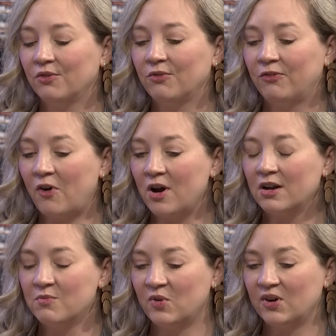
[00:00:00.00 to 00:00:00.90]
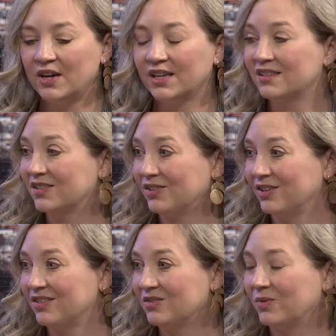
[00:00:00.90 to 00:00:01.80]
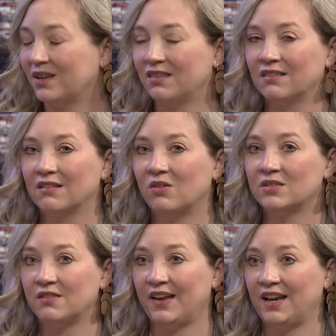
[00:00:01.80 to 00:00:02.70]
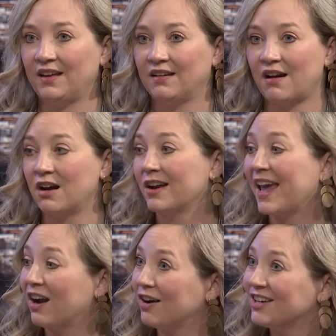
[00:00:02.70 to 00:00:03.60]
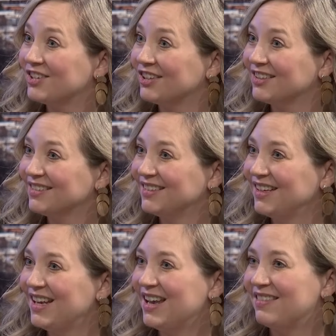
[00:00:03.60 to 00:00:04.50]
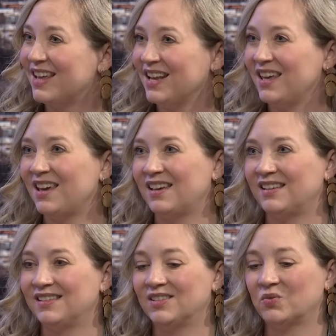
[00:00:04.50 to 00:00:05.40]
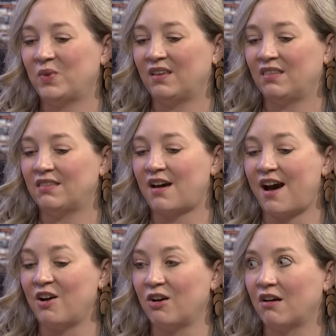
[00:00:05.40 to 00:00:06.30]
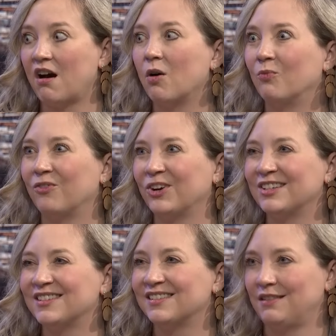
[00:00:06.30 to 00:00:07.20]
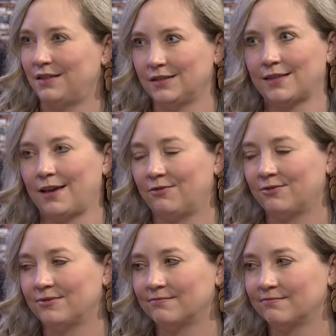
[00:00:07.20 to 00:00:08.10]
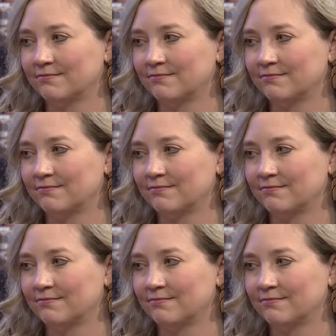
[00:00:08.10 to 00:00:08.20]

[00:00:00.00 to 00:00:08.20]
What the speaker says: far more concerned with cultivating our character than He is with our comfort in this life.